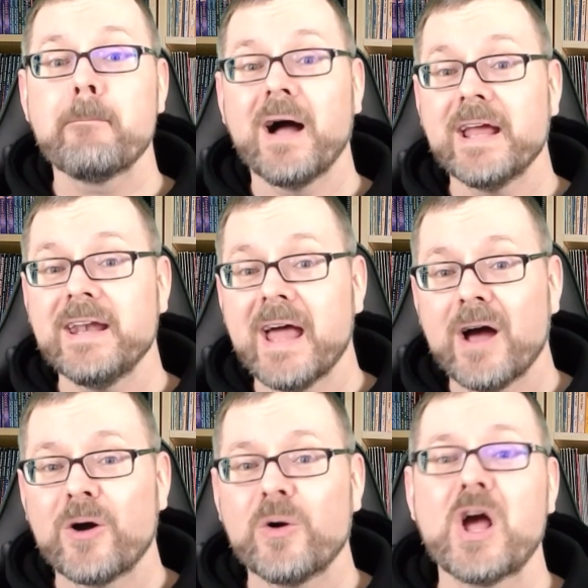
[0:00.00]
By
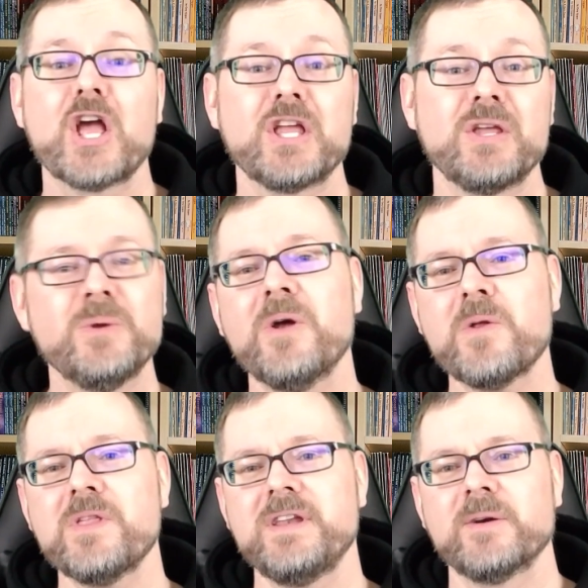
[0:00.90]
now, you
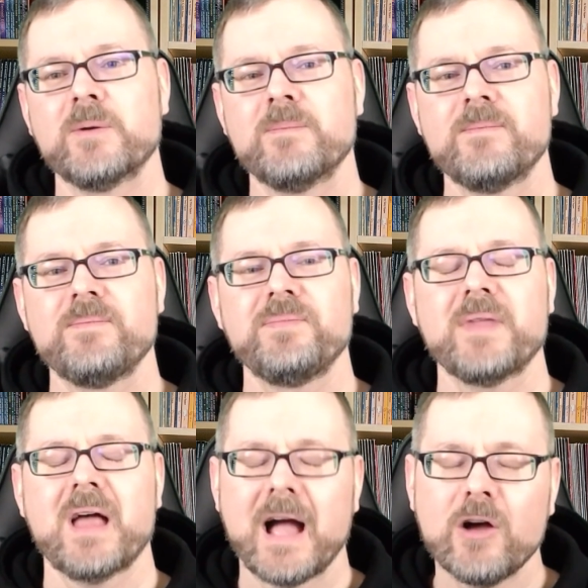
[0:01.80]
know the deal.
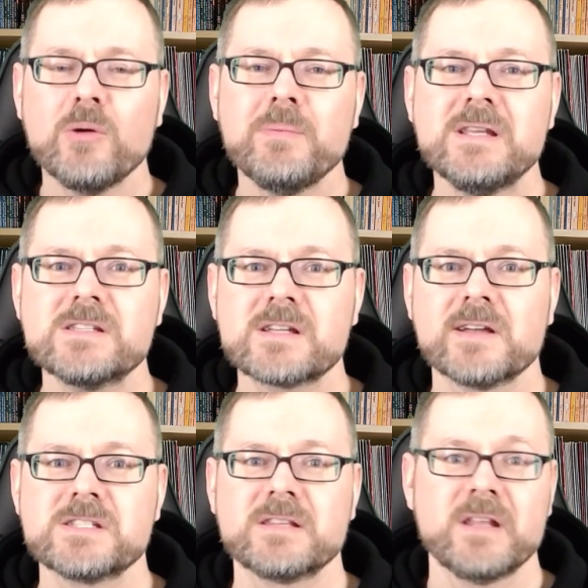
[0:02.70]
I will be
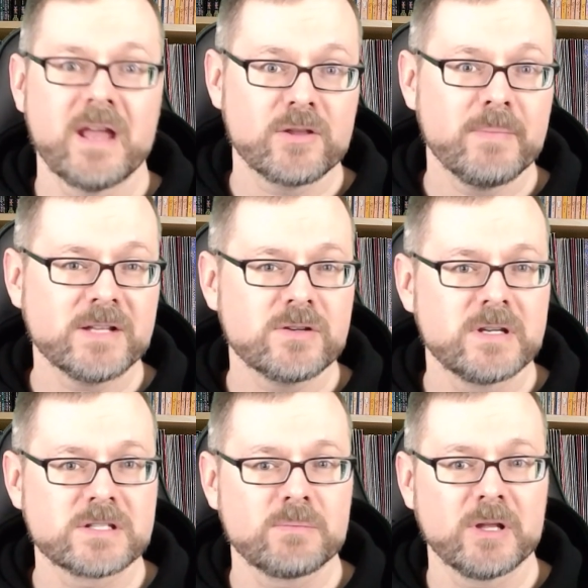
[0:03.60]
discussing the
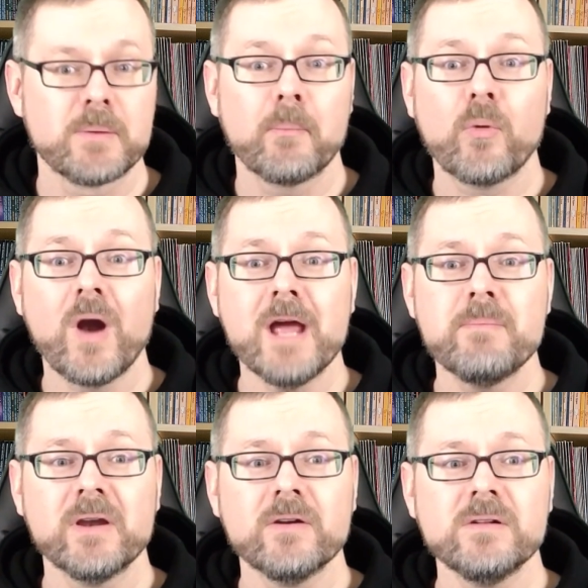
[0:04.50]
Nethermancer discipline
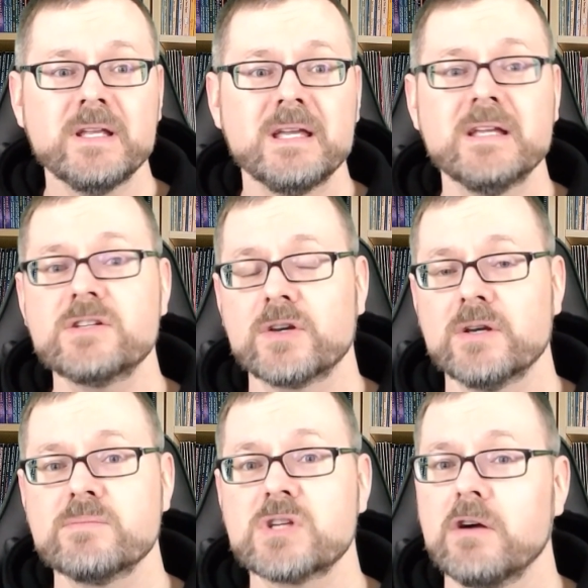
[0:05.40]
primarily in
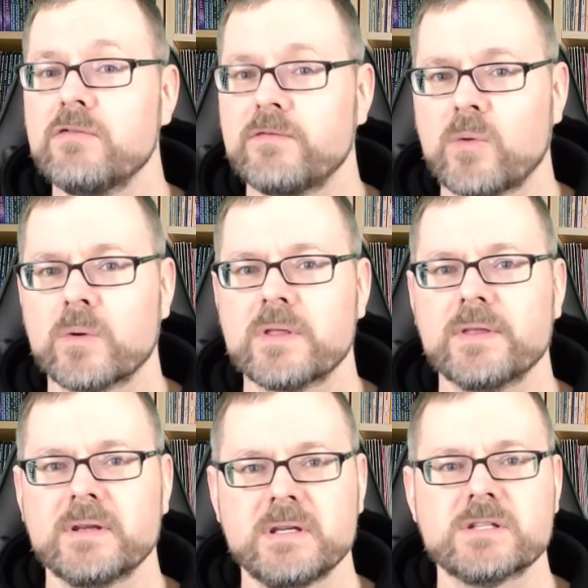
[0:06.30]
terms of
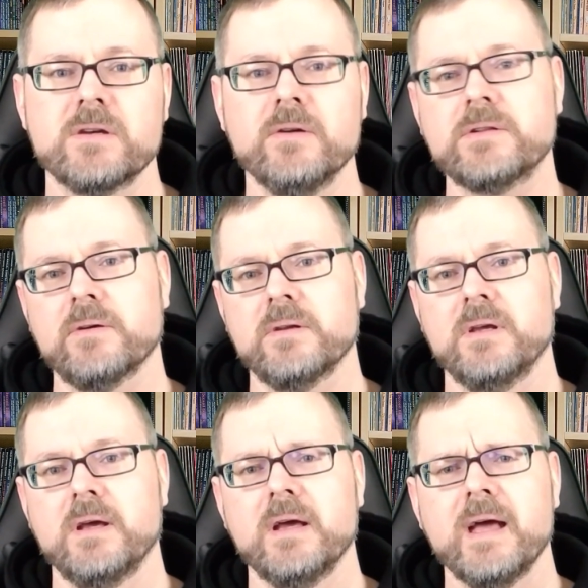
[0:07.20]
4th edition Earthdawn,
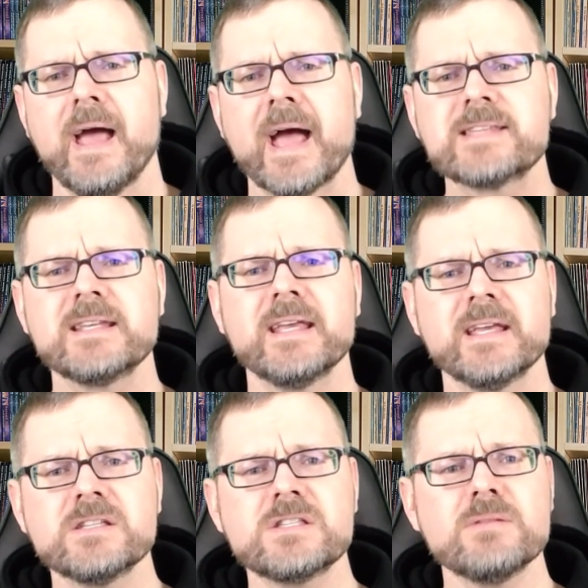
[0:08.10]
as it
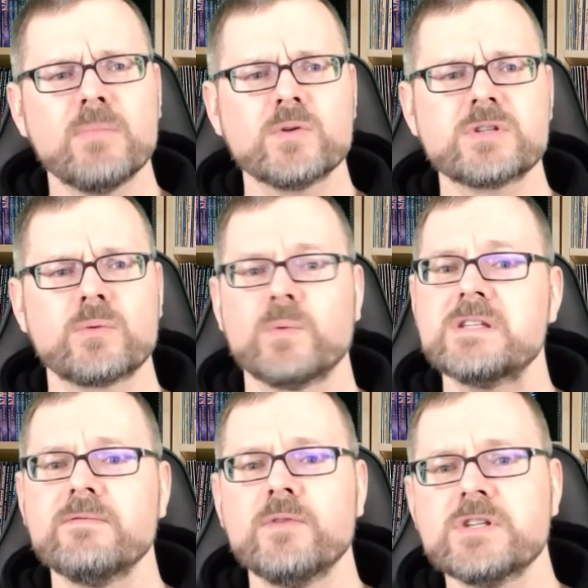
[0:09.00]
is the most
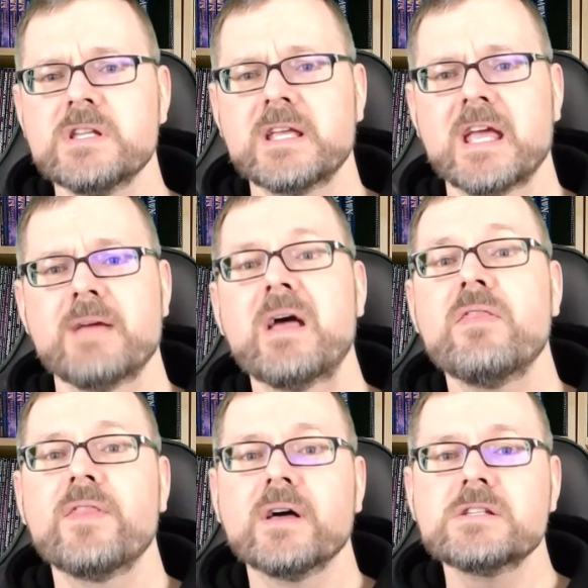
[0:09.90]
recent version of the game
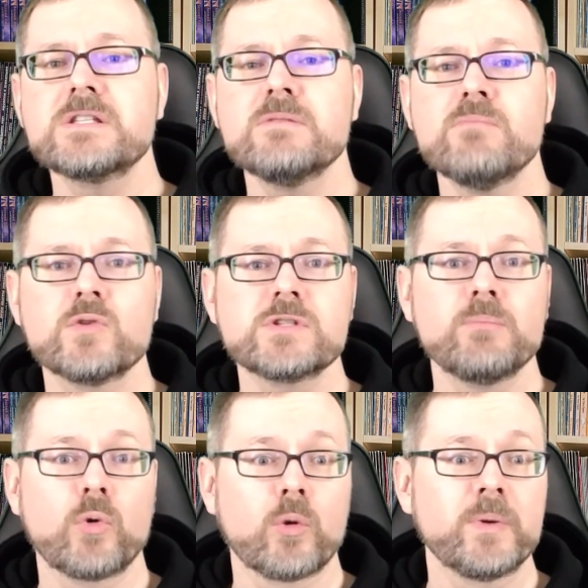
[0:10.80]
and thus the
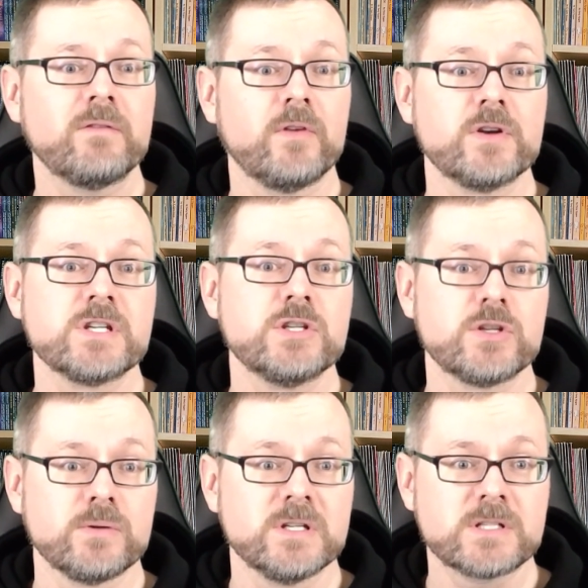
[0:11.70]
most appropriate version
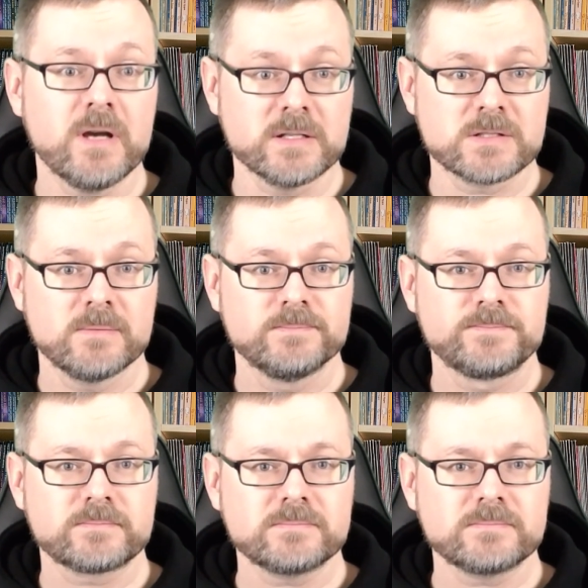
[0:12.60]
to discuss.